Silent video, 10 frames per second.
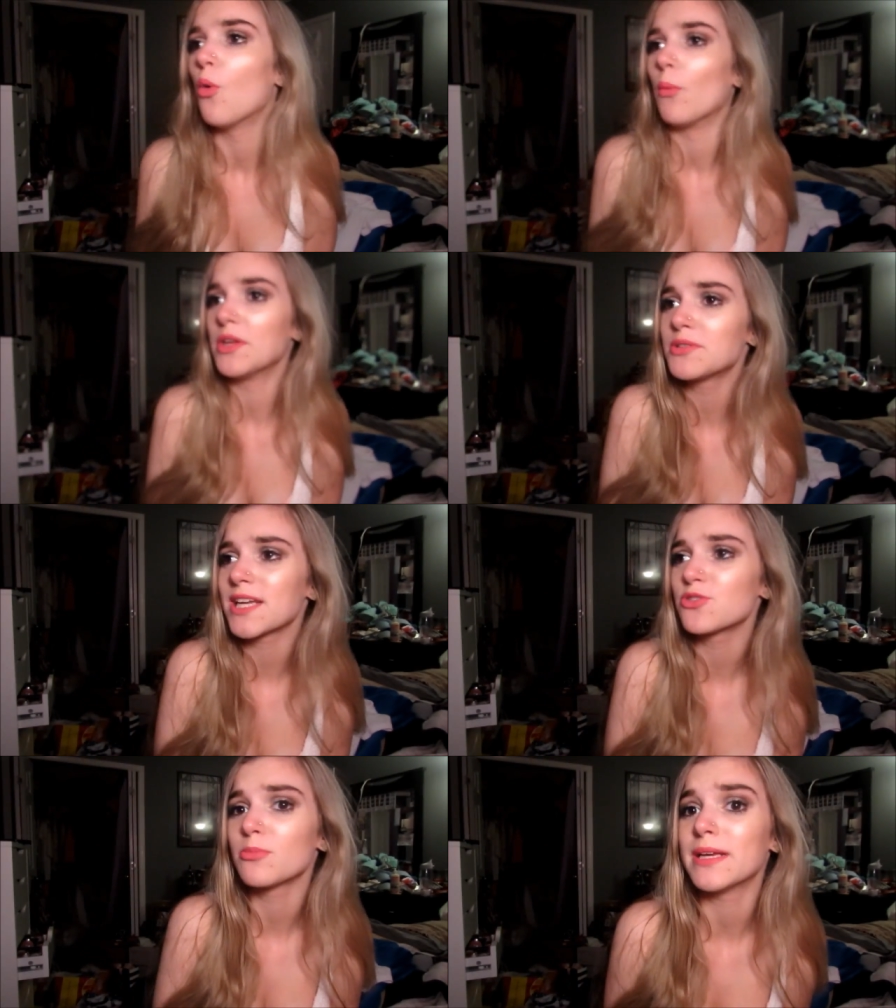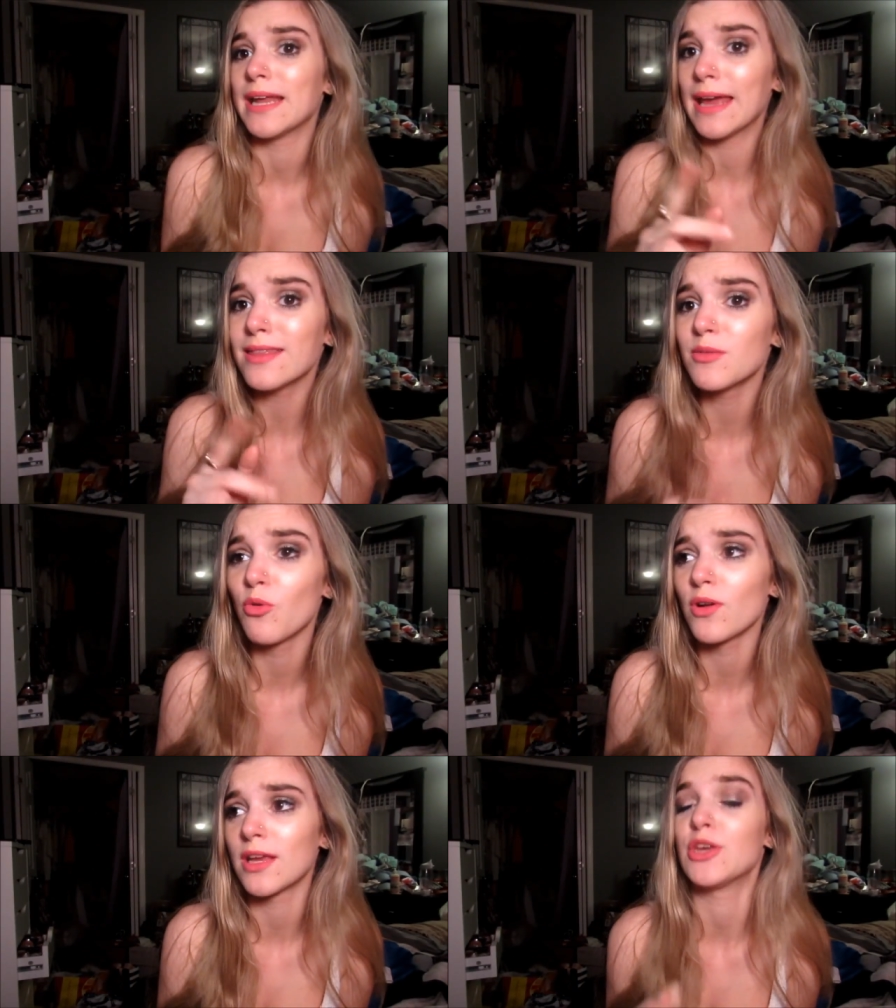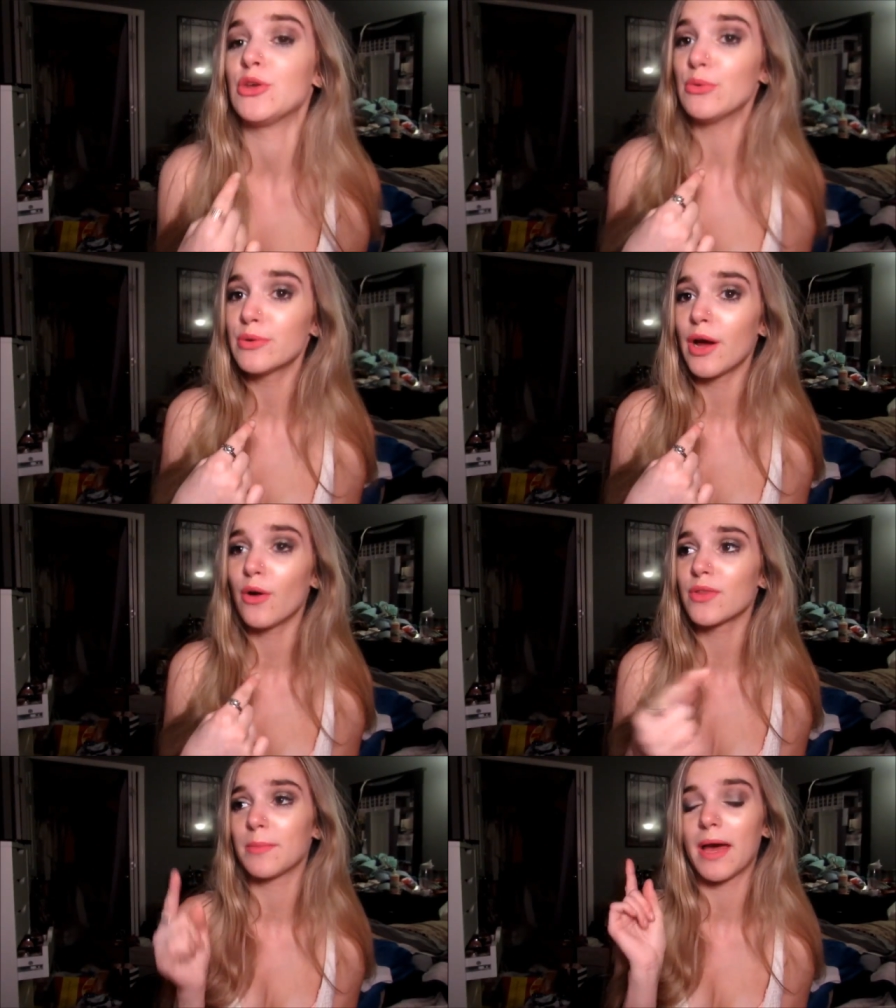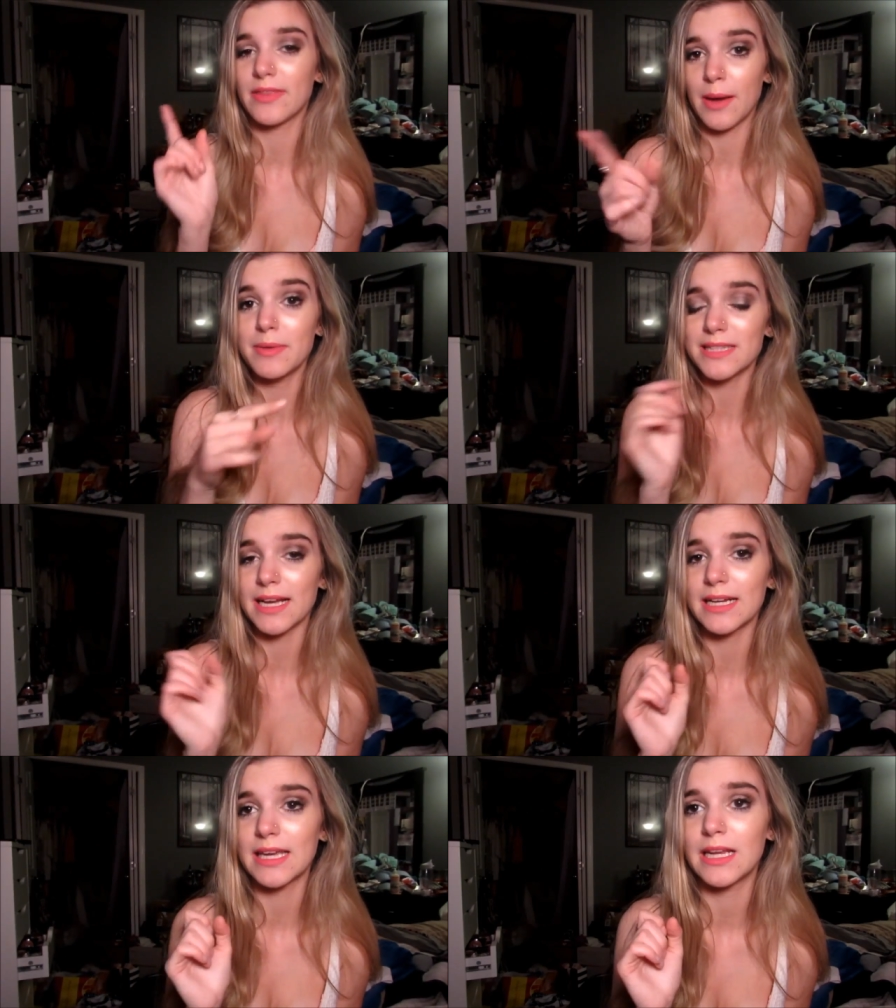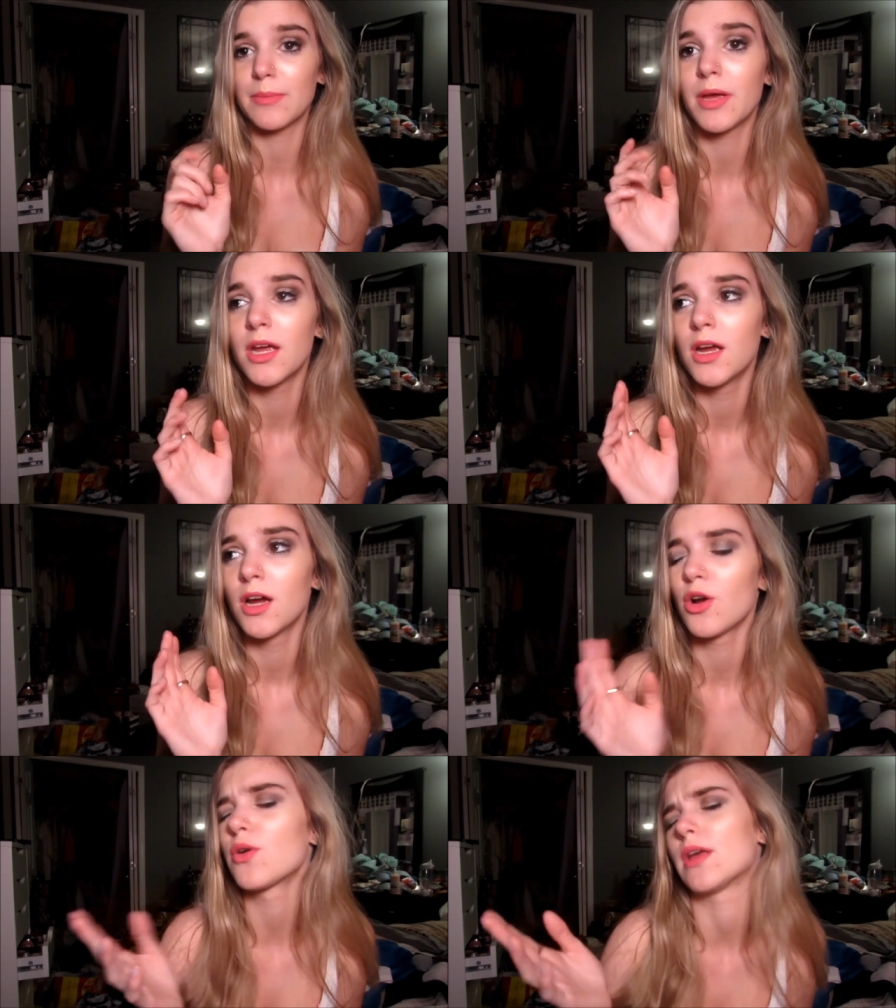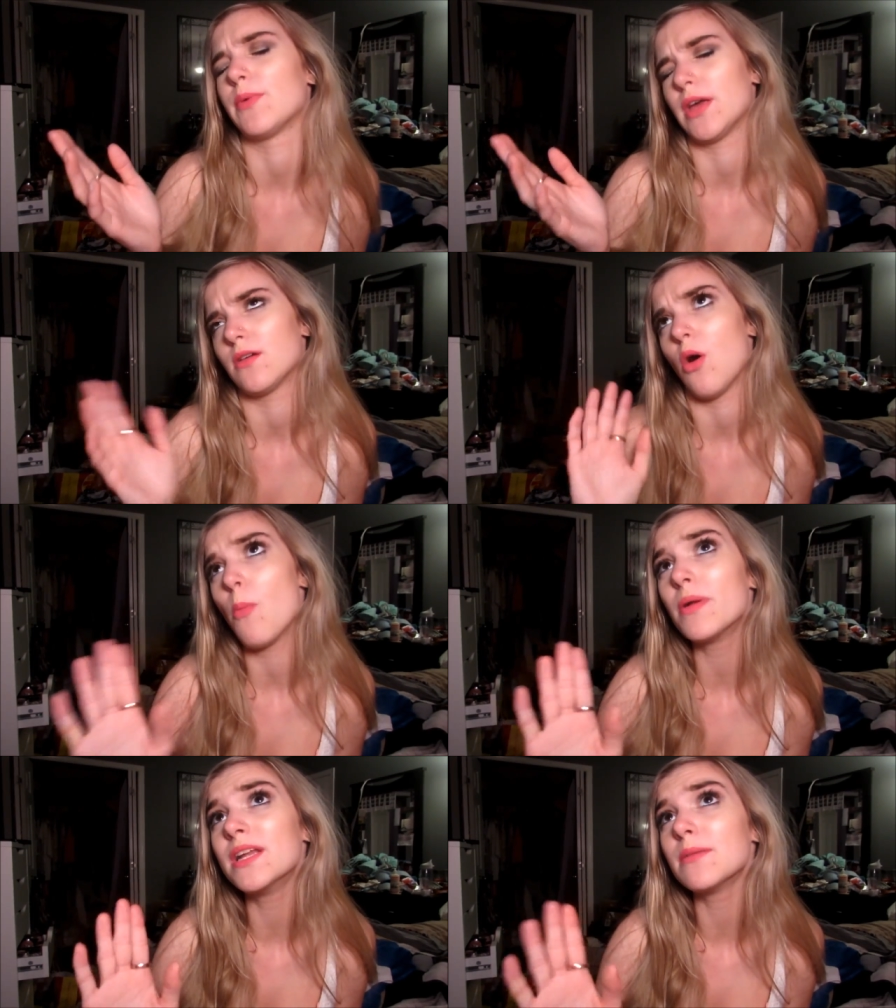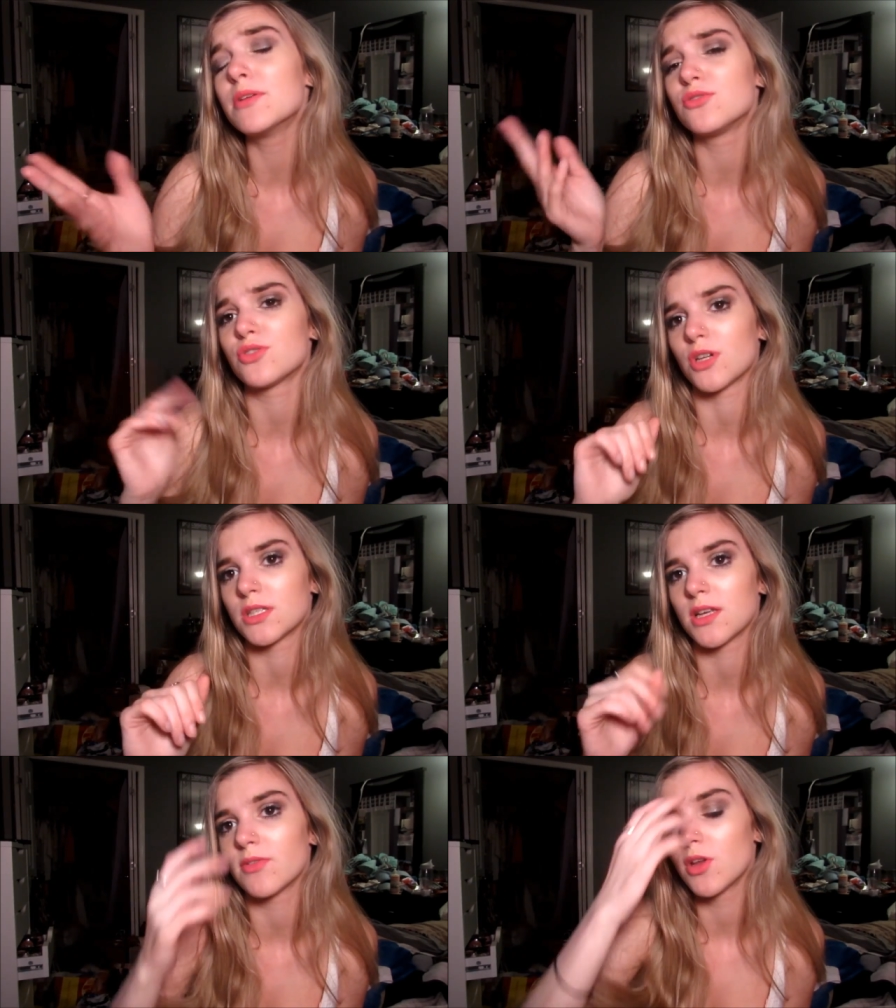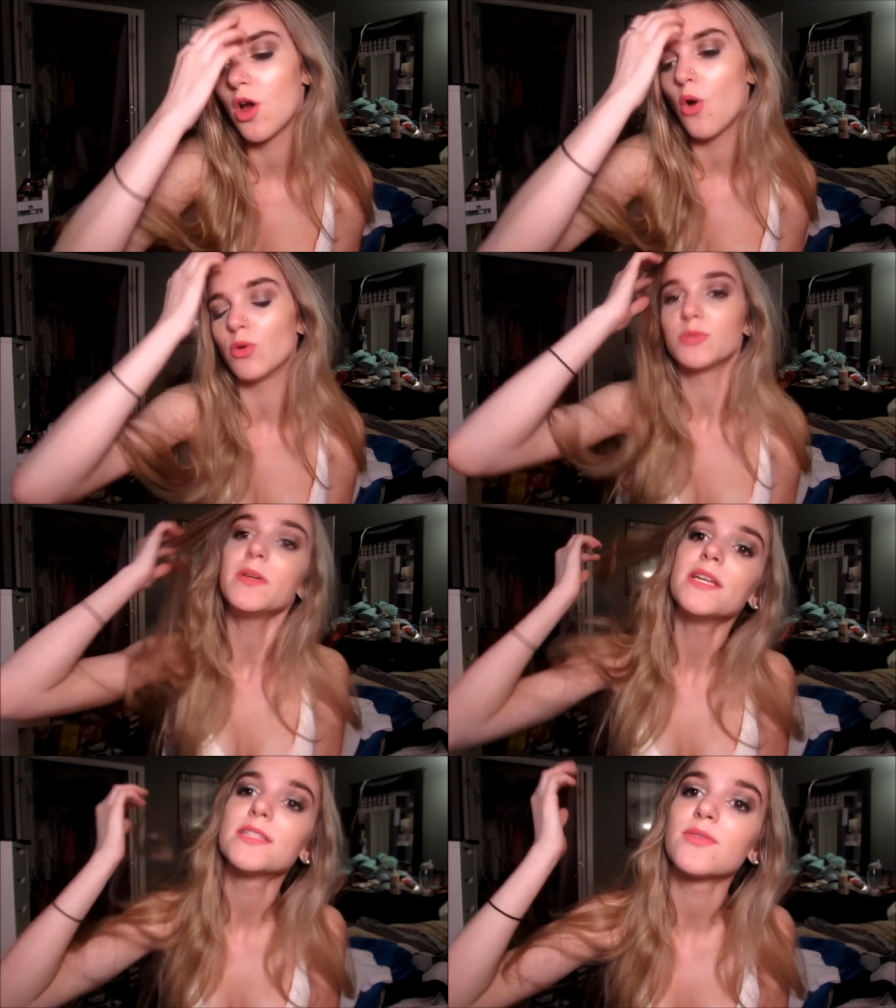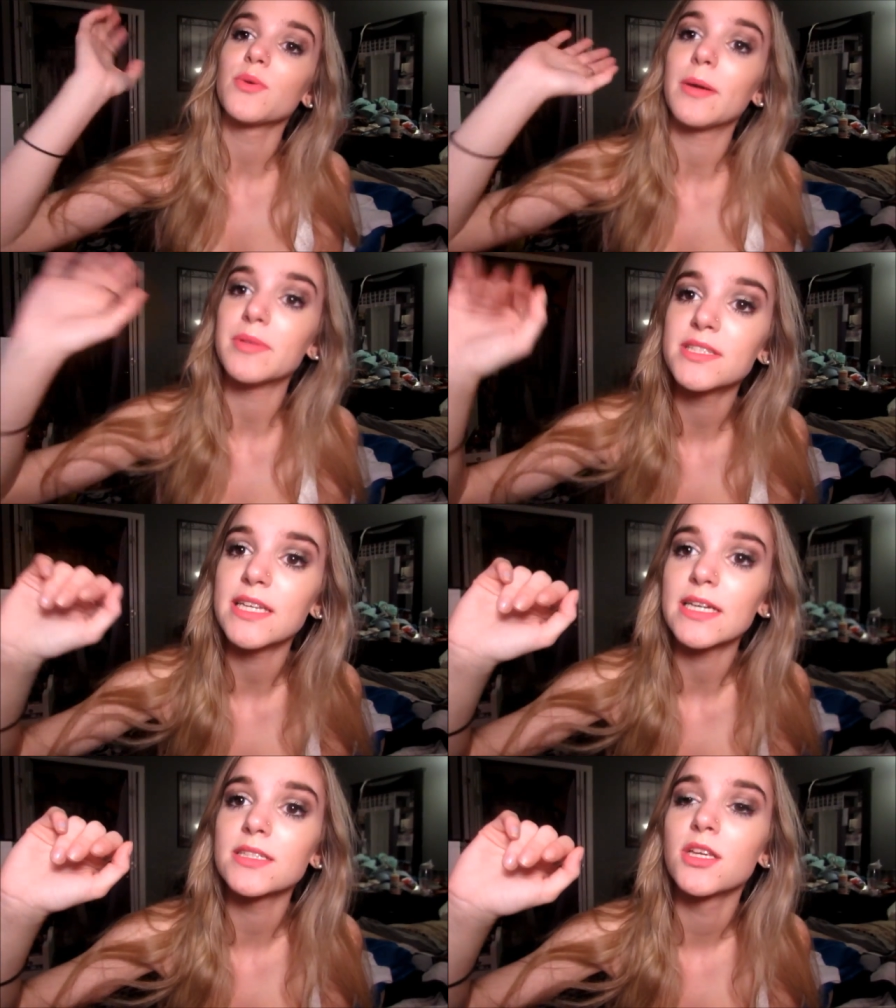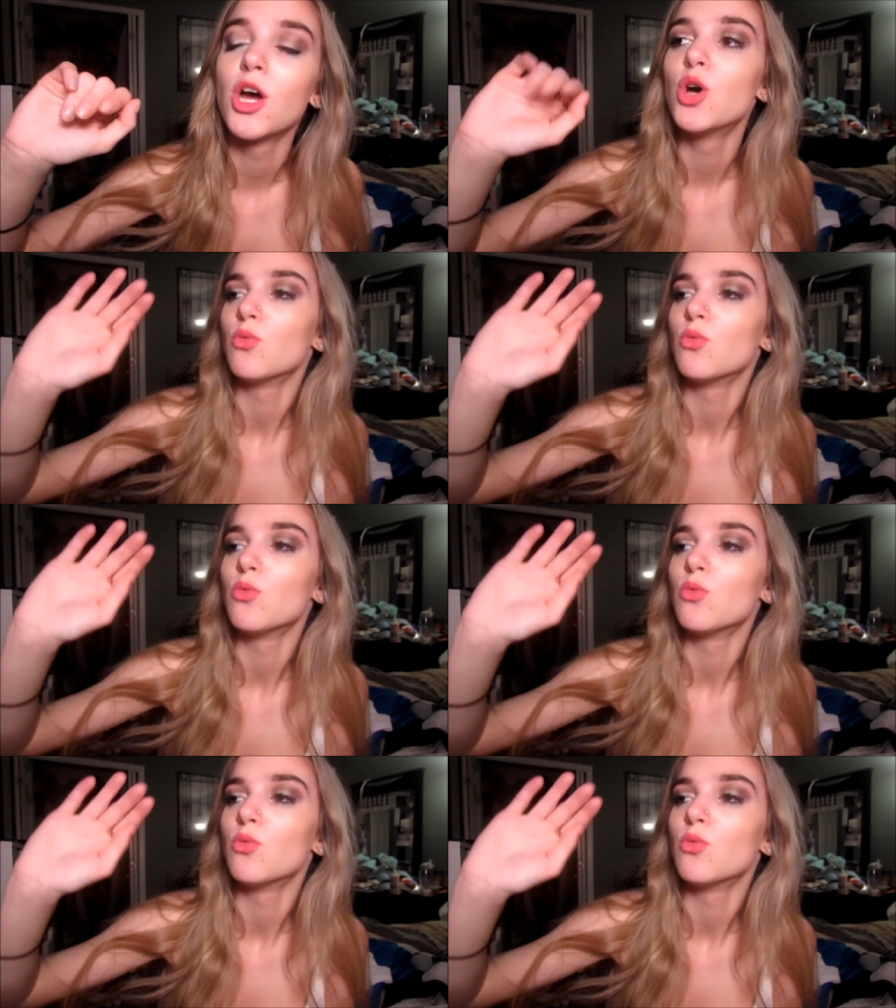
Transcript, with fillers: When you schedule me at eight in the morning, you know that that means I gotta get up, okay, wait, opening means you start at seven, which means I have to wake up at six.